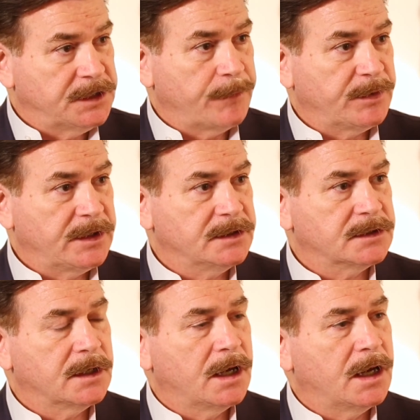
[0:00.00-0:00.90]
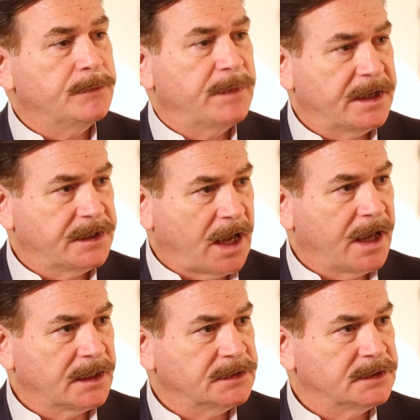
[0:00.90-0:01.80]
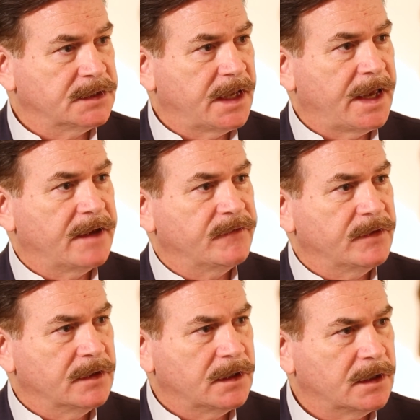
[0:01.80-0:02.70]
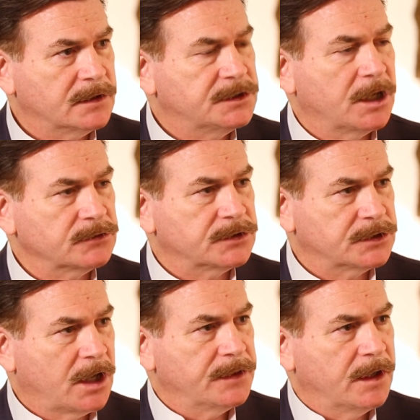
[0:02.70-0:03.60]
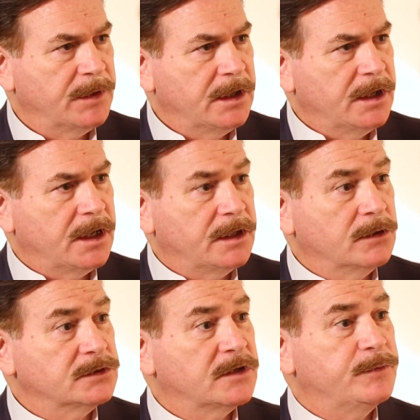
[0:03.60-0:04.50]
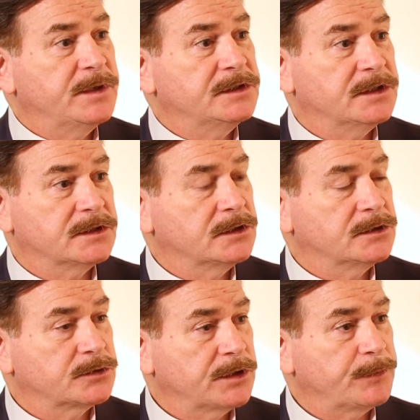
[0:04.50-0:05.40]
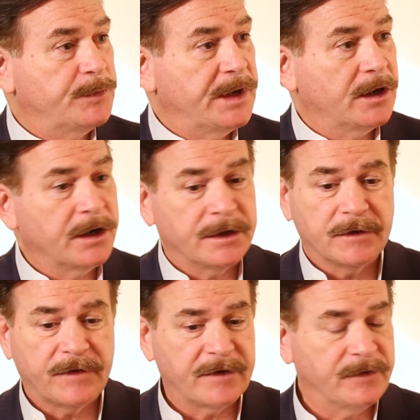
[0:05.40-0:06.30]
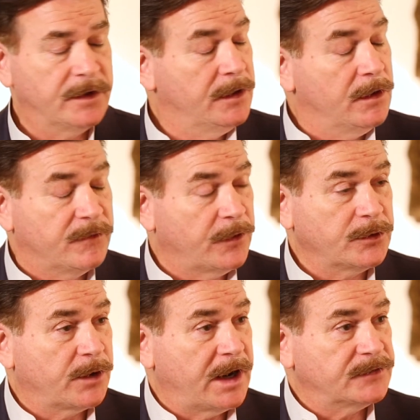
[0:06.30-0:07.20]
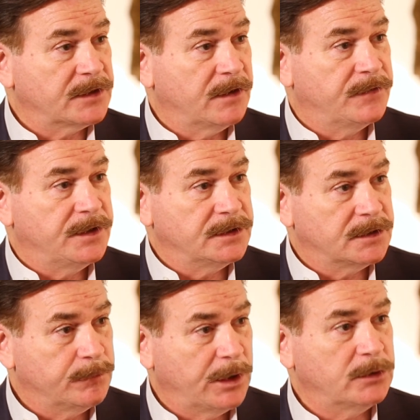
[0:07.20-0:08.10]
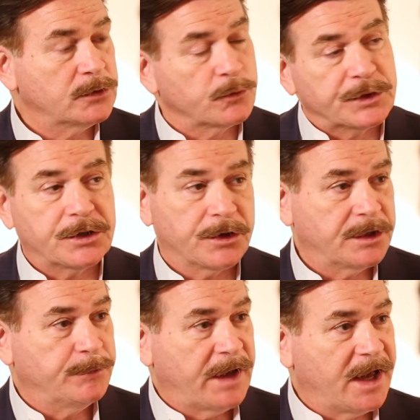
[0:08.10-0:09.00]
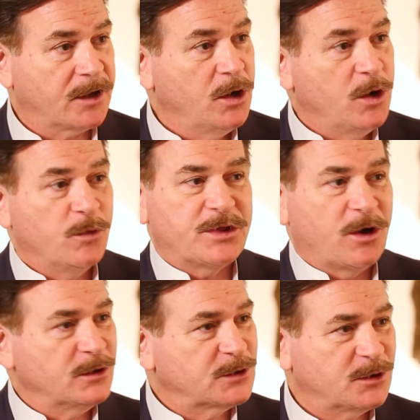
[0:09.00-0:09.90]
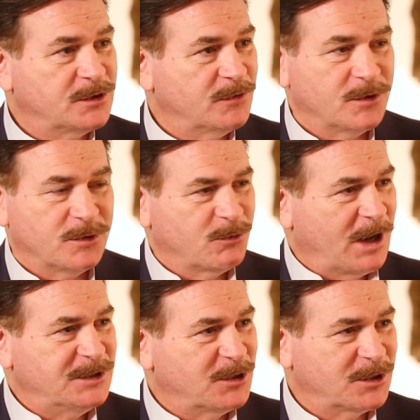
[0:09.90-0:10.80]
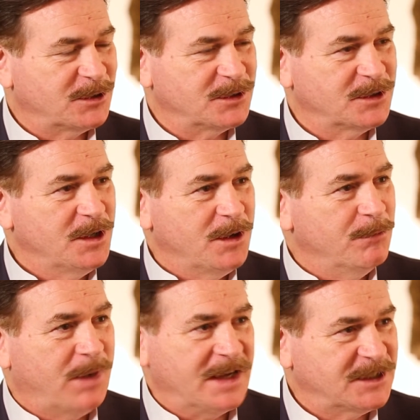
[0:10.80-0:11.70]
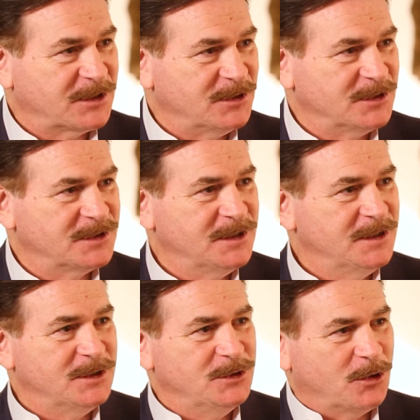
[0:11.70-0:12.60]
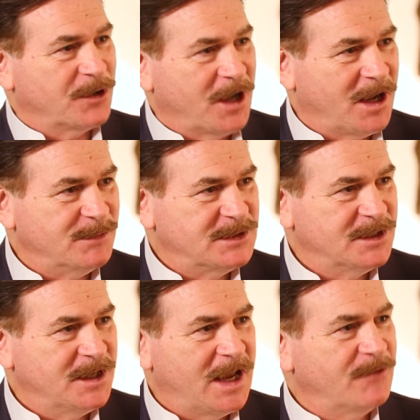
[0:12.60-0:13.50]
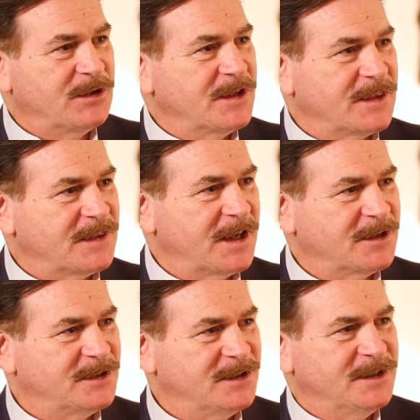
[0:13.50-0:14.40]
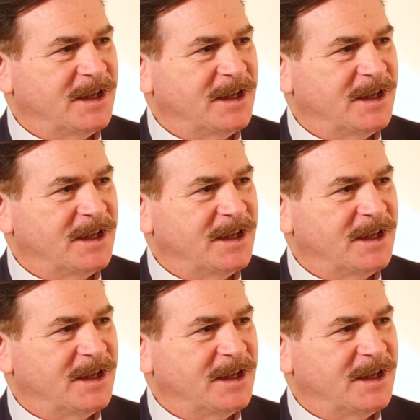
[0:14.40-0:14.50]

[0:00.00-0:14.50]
Japanese unmanned islands that have shelters on them, and those have been just stripped bare, and they've have photographs of these boats returning back with all sorts of rice cookers, bicycles, doorknobs, everything that they could